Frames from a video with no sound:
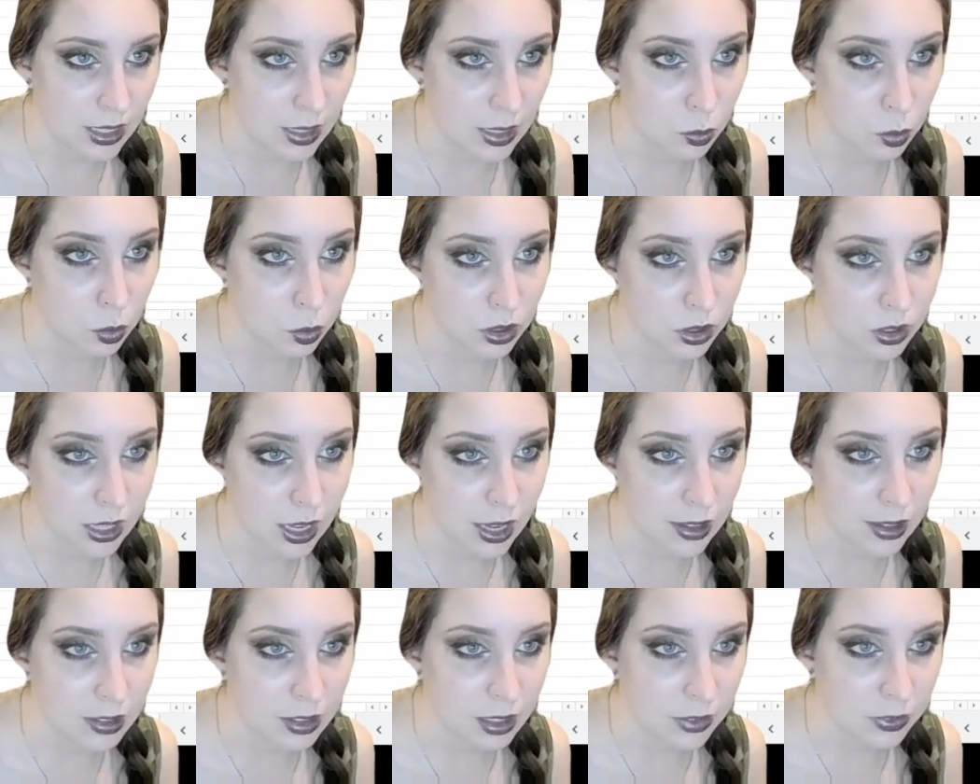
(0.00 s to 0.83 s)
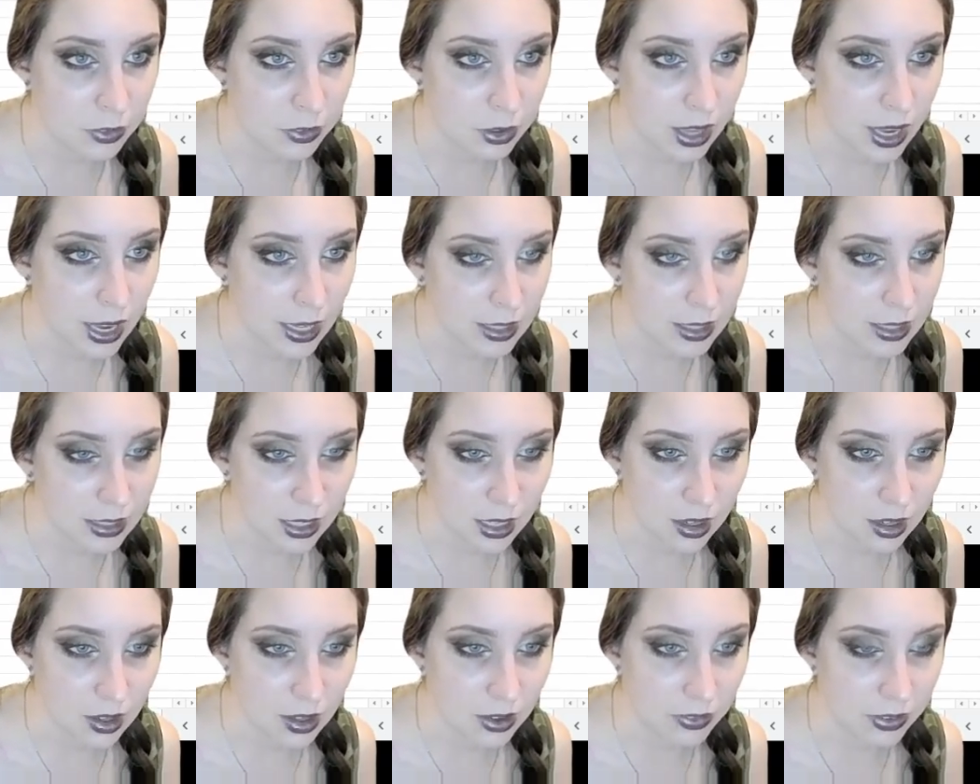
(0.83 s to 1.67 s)
And worst case, if it can't
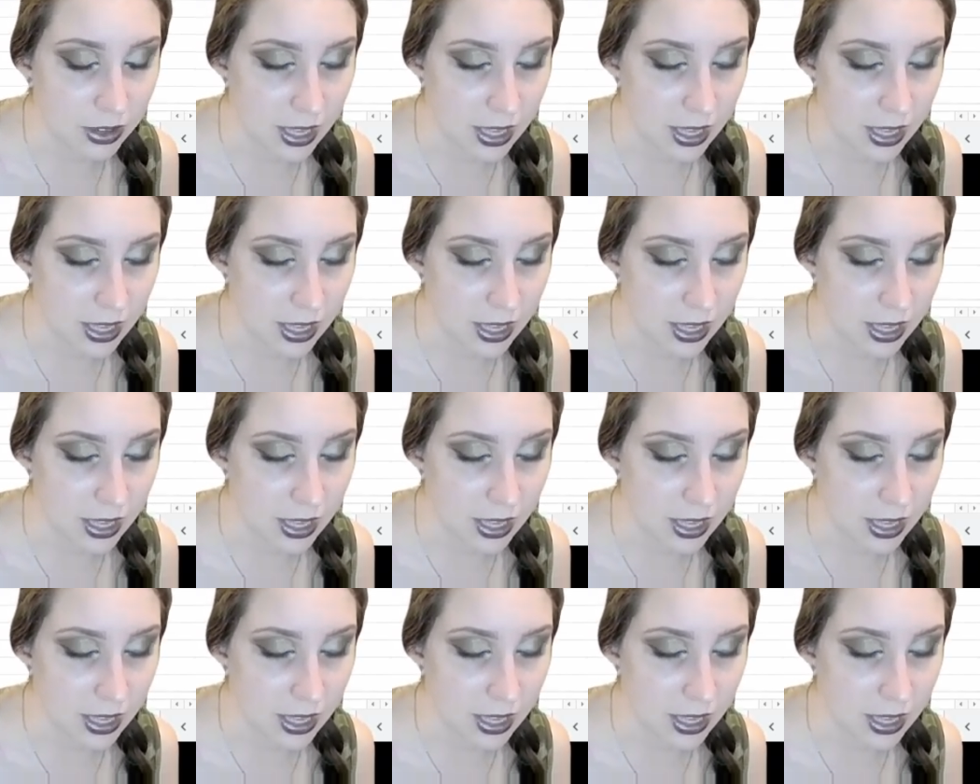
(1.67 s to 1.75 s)
tell if